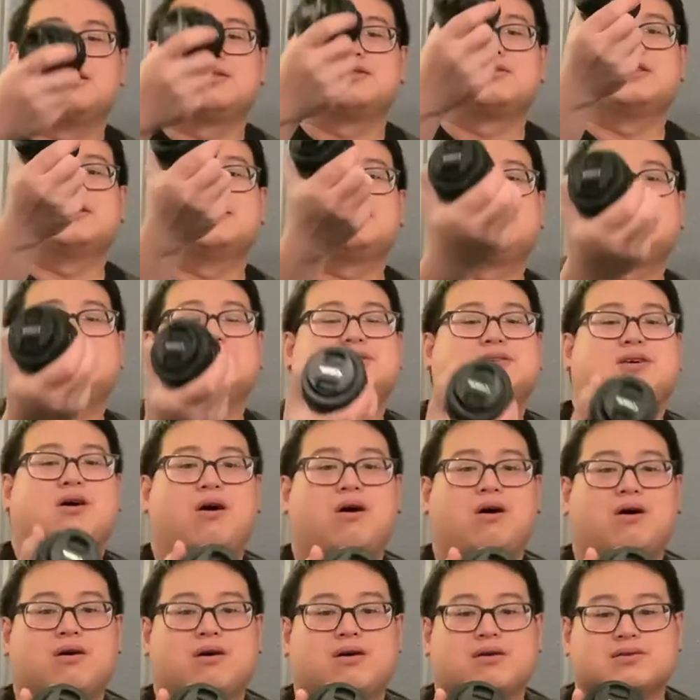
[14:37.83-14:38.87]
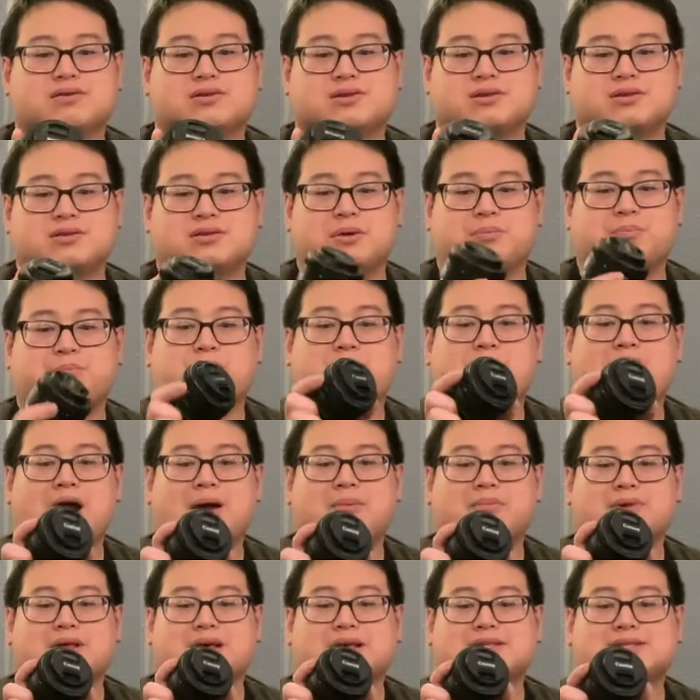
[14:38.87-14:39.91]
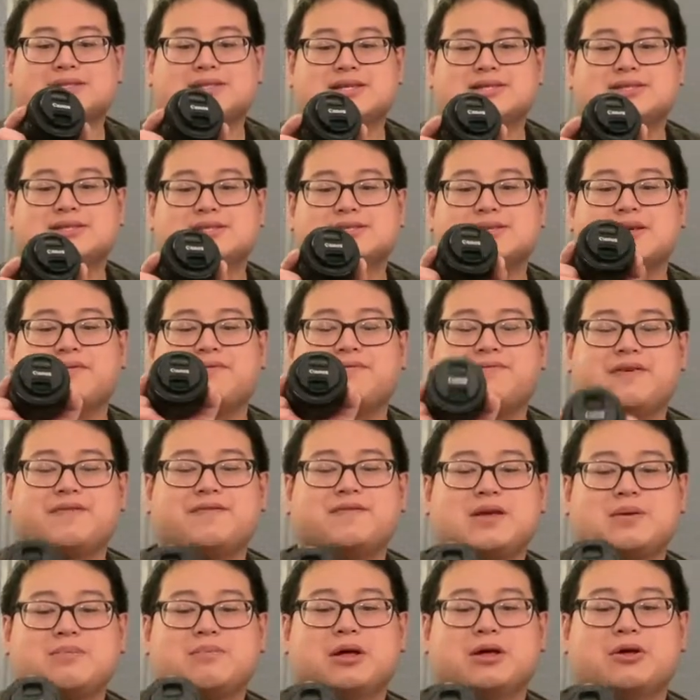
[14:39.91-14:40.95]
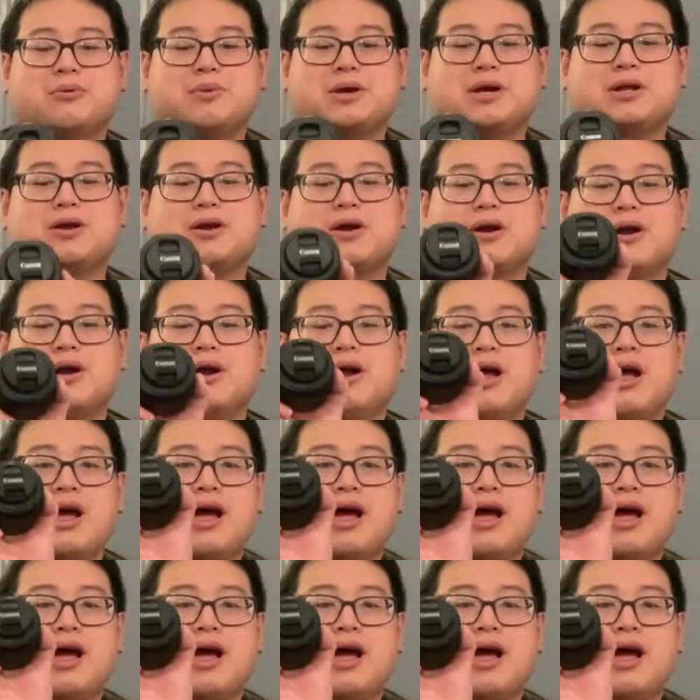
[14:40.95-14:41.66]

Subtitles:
this is called the prime lens. This is a 50mm